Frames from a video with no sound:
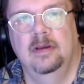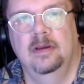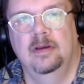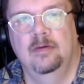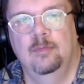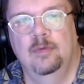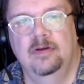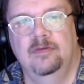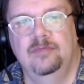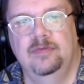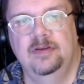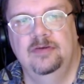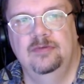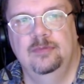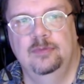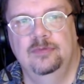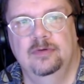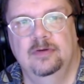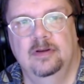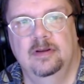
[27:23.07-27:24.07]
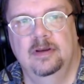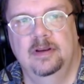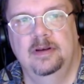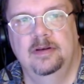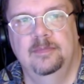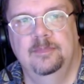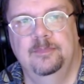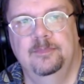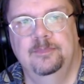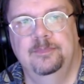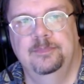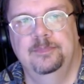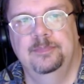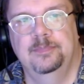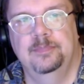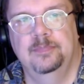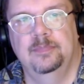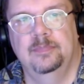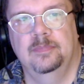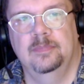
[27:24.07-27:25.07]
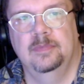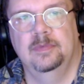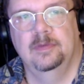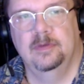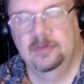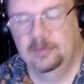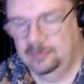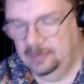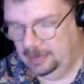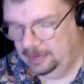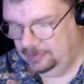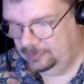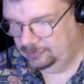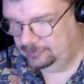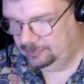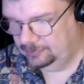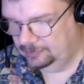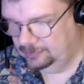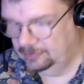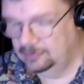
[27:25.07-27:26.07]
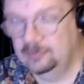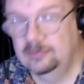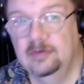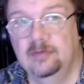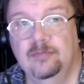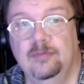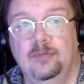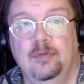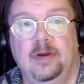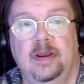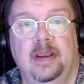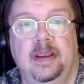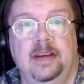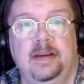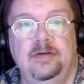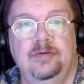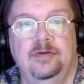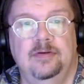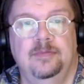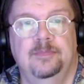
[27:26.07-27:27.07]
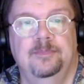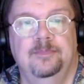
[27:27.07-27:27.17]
one of these two is a 9. So that is 7 or 8.